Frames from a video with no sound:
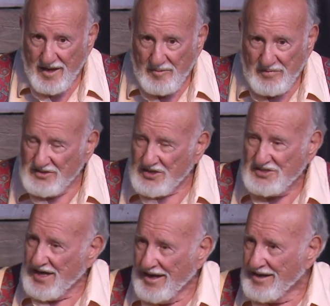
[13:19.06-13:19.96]
But just
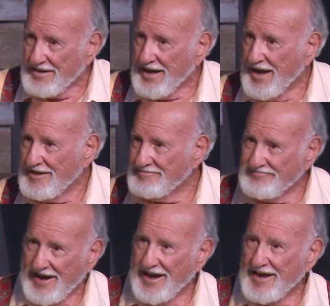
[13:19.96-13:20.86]
settle it. God,
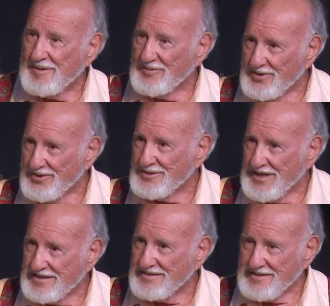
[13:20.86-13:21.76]
I am yours.
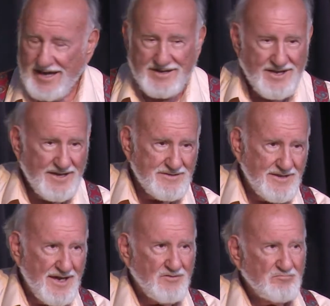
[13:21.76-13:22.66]

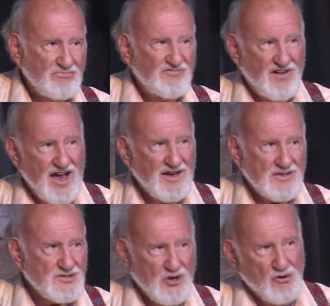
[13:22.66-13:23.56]
That fight
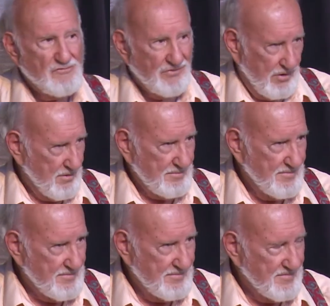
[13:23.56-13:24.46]
is over.
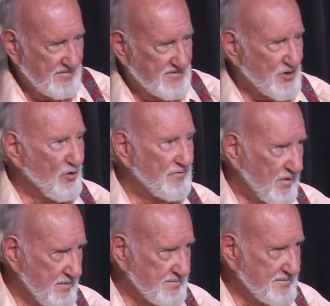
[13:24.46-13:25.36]
It's
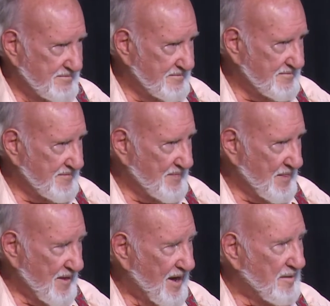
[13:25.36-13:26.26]
over.
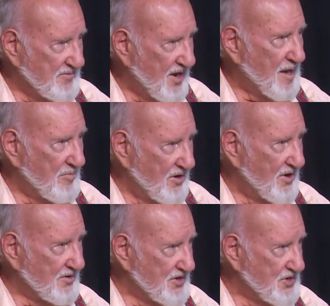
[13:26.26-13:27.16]
I
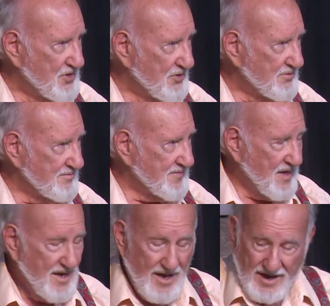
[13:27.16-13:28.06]
belong to you.
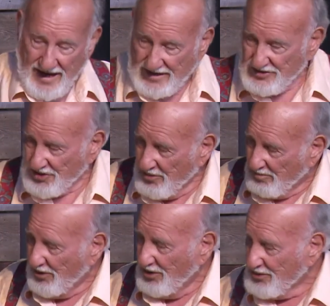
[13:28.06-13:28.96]
And so
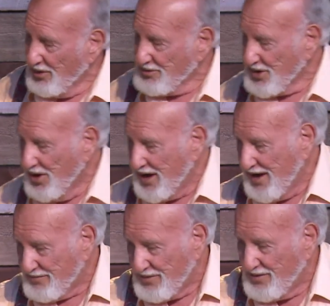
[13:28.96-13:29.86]
Paul goes on
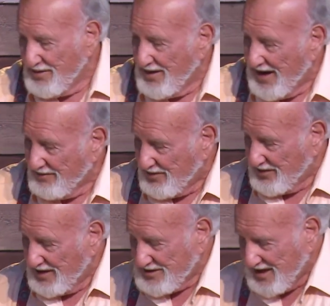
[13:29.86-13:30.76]
after
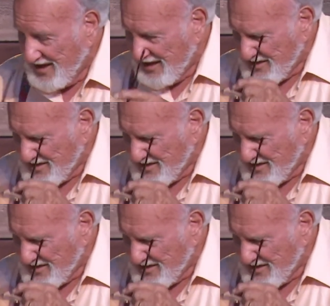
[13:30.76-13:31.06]
this, and he